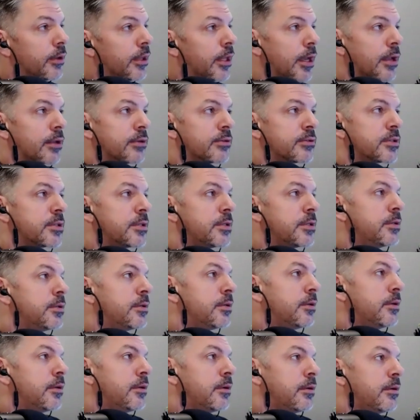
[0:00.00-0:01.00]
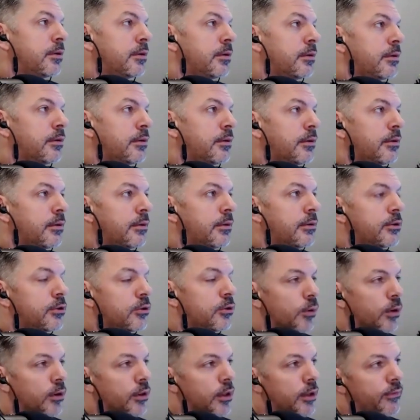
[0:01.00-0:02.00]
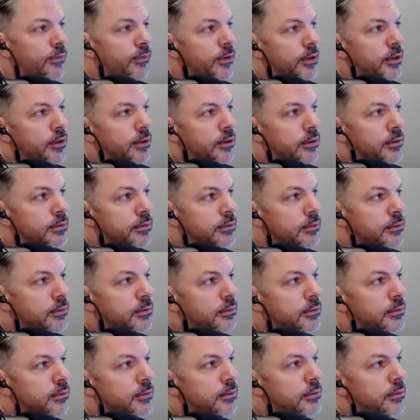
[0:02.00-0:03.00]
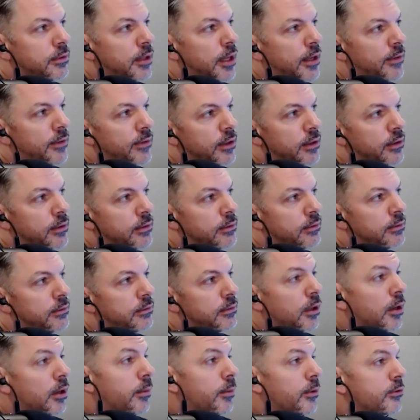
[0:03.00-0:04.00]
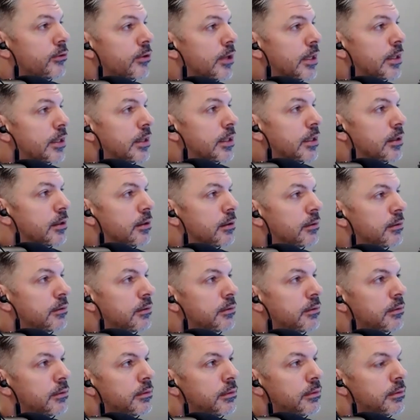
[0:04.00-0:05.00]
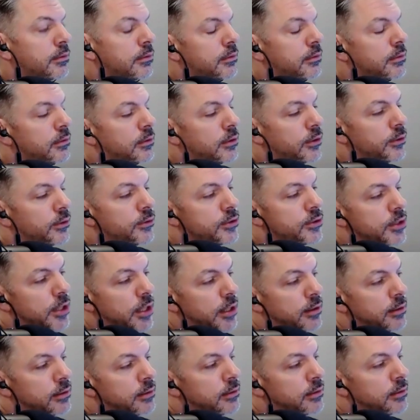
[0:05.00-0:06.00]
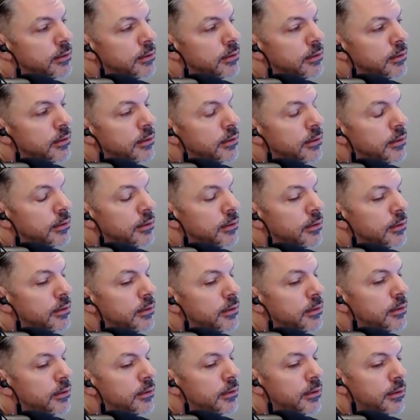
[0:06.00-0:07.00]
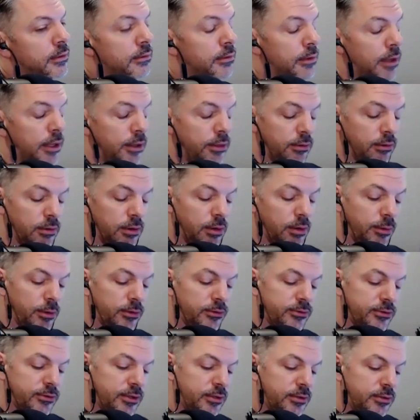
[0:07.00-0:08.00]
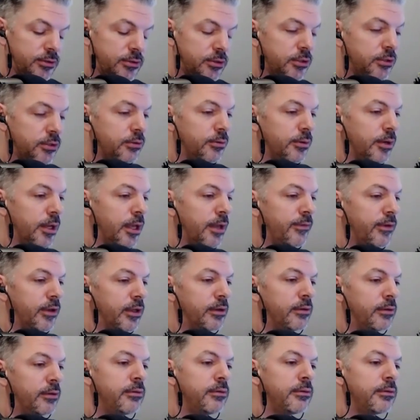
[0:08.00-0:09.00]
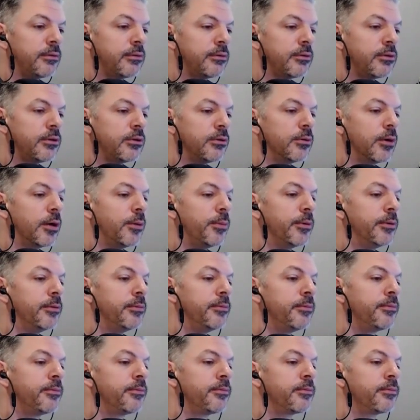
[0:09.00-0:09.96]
relaxed, to where they feel heavy, almost like they're glued shut, like they're almost too heavy to open.